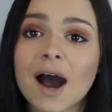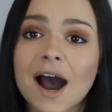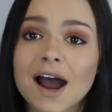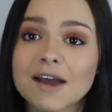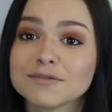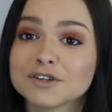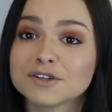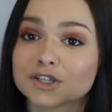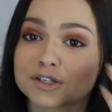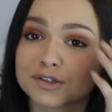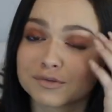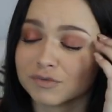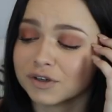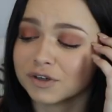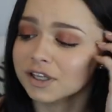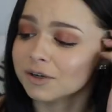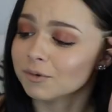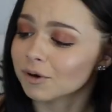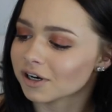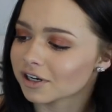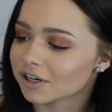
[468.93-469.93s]
I just
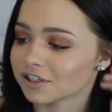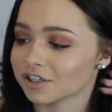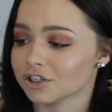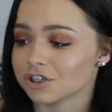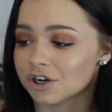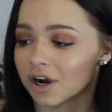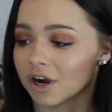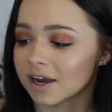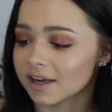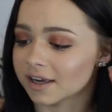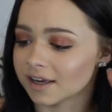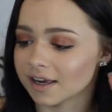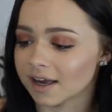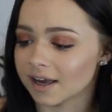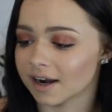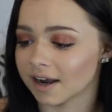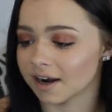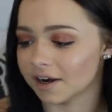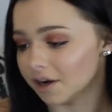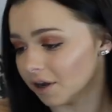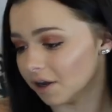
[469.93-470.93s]
really wanted to try it,
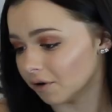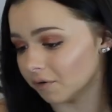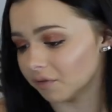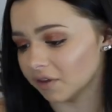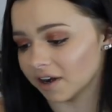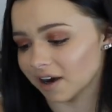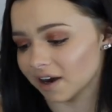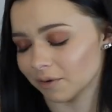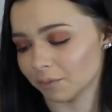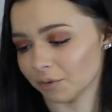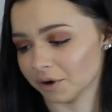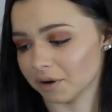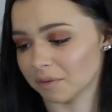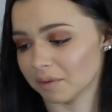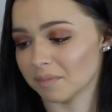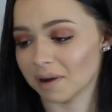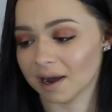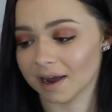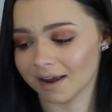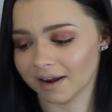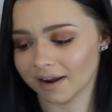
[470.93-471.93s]
and I know that I
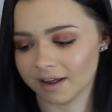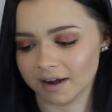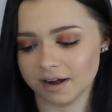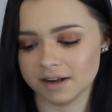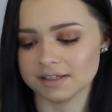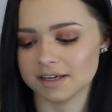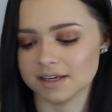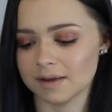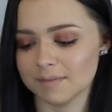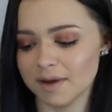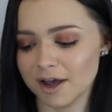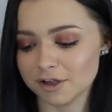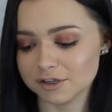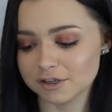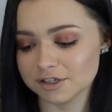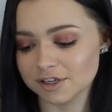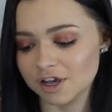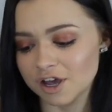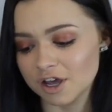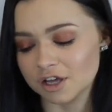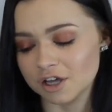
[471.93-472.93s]
wouldn't buy it anytime
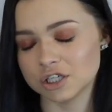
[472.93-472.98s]
else,